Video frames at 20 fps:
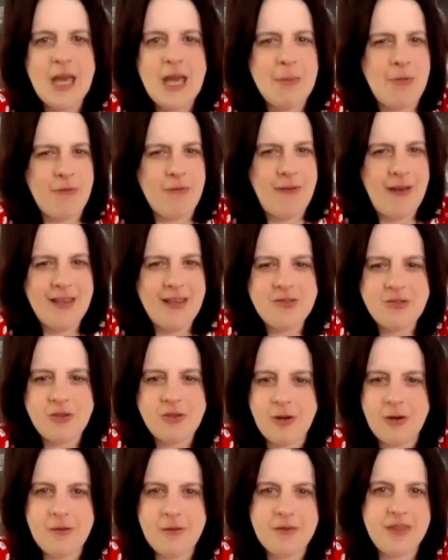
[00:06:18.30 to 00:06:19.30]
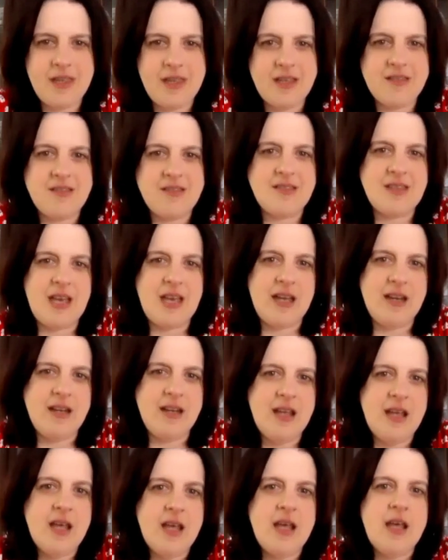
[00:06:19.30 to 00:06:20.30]
a professor that
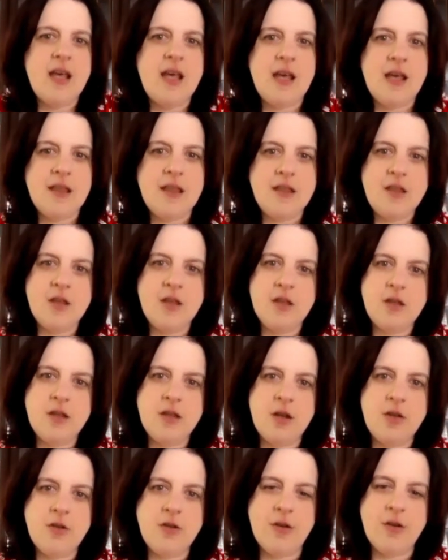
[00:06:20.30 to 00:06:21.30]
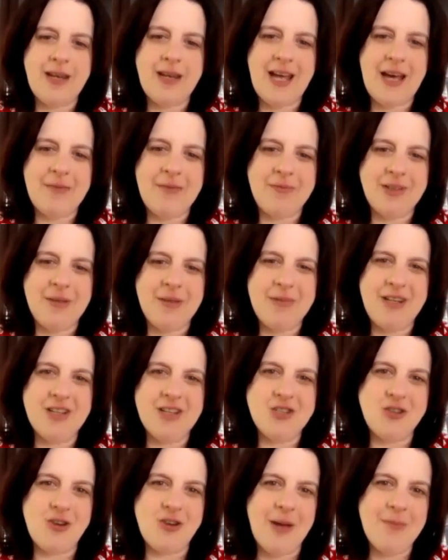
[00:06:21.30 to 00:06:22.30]
said, you know, you're going to have
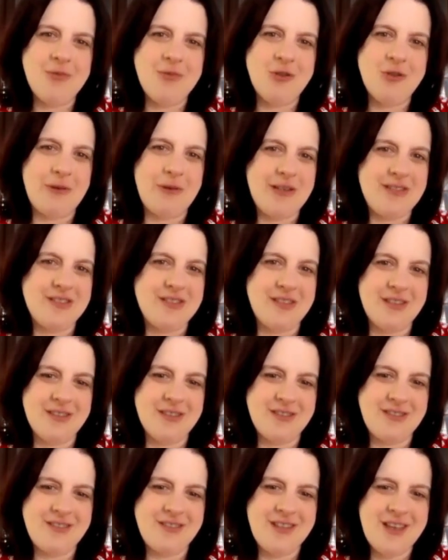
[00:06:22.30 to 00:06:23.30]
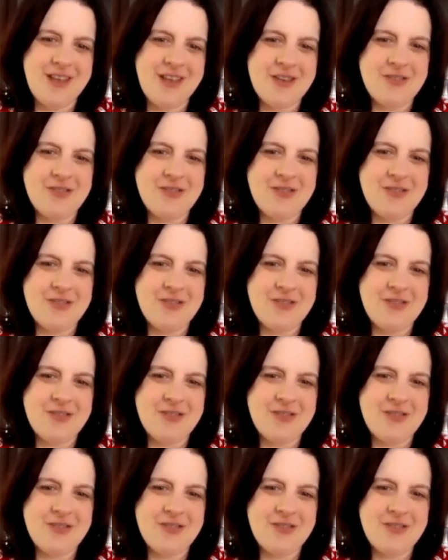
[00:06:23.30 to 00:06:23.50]
limited job choices.